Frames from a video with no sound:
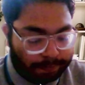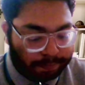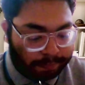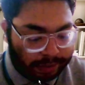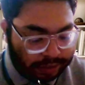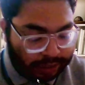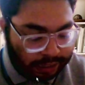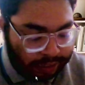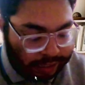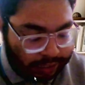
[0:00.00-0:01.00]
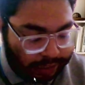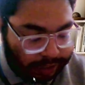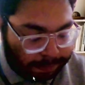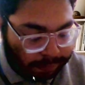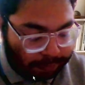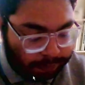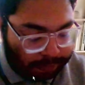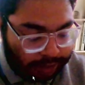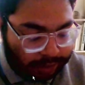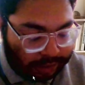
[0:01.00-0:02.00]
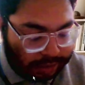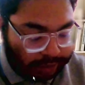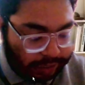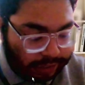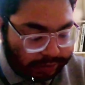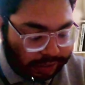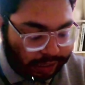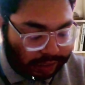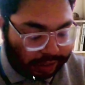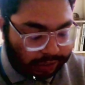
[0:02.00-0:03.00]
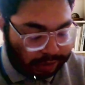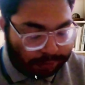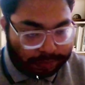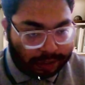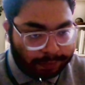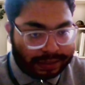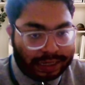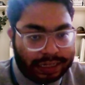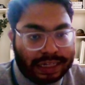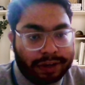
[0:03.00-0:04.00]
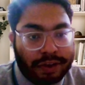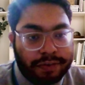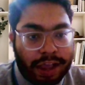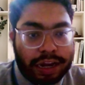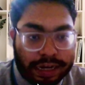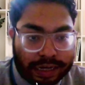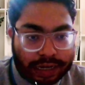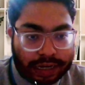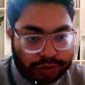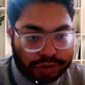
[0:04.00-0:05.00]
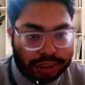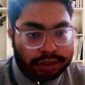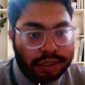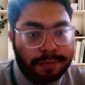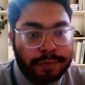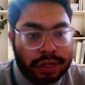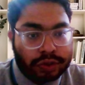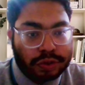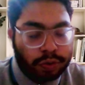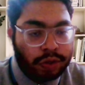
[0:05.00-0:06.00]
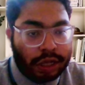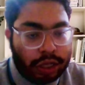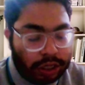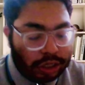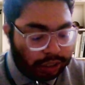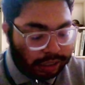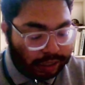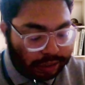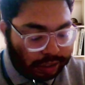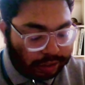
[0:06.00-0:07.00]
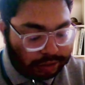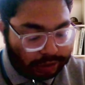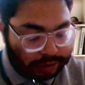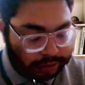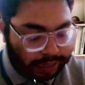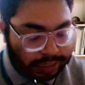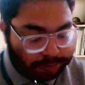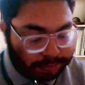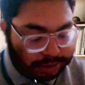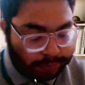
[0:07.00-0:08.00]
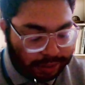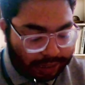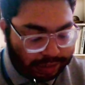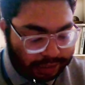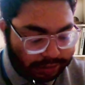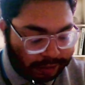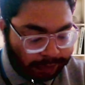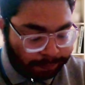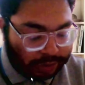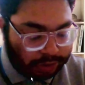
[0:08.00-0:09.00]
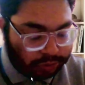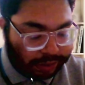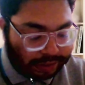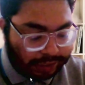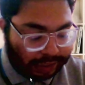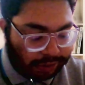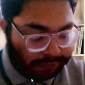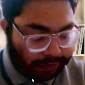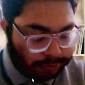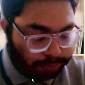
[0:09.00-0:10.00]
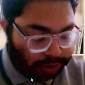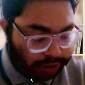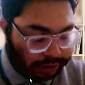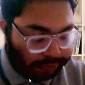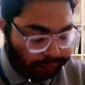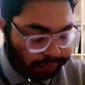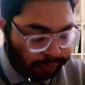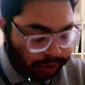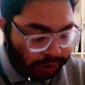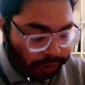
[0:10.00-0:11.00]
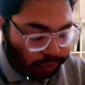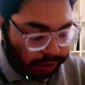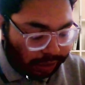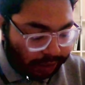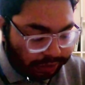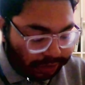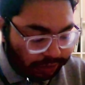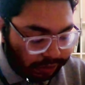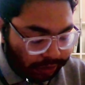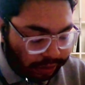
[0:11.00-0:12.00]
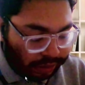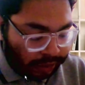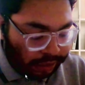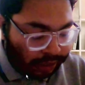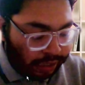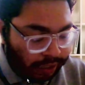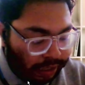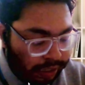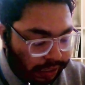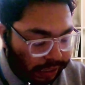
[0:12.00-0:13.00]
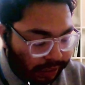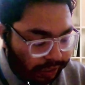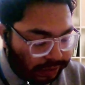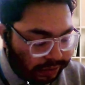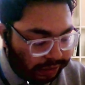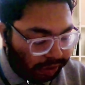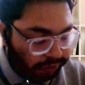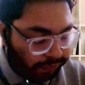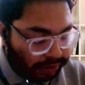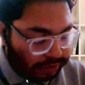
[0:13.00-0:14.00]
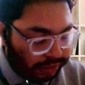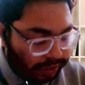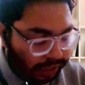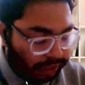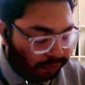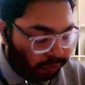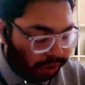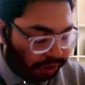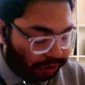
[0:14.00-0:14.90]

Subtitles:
Means it might be the case like it basically signifies linear association. So the case must be like this. So it signifies positive correlation and it signifies negative correlation.